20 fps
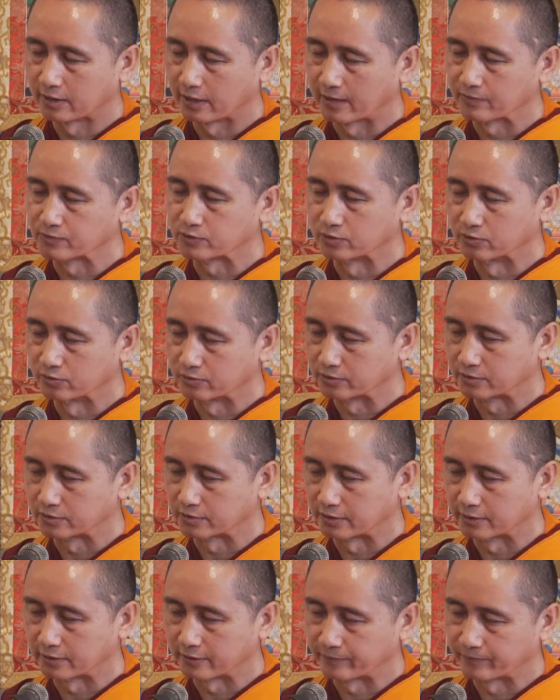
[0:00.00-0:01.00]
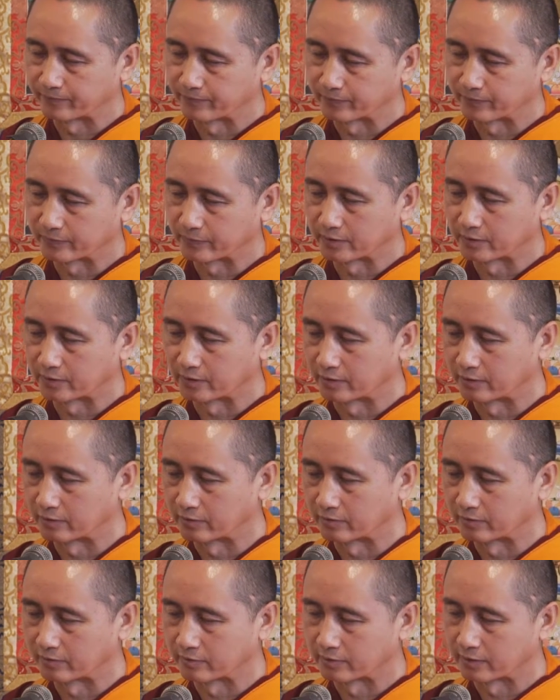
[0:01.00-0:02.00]
absolute, um, you
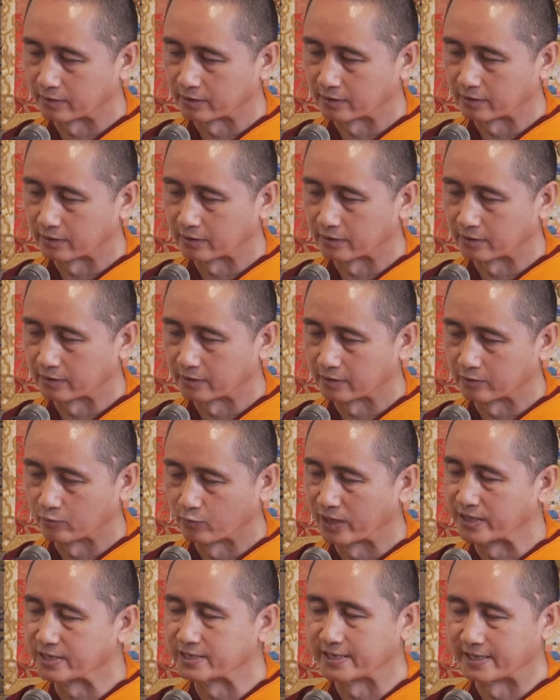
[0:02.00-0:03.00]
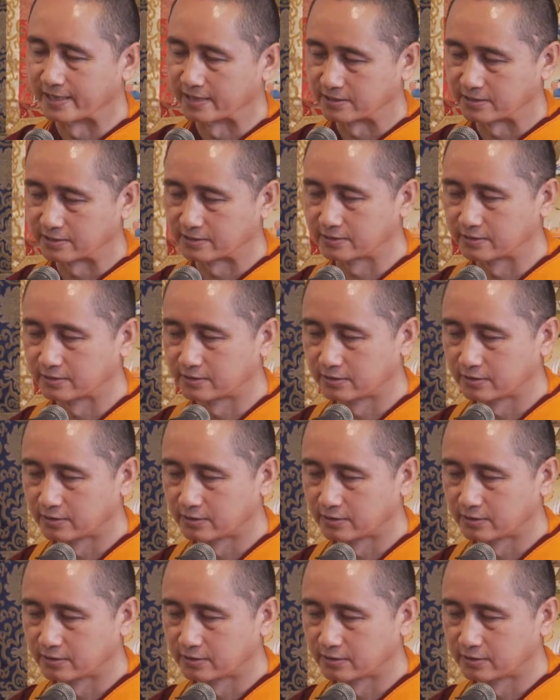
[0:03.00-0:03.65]
know, uh, one taste,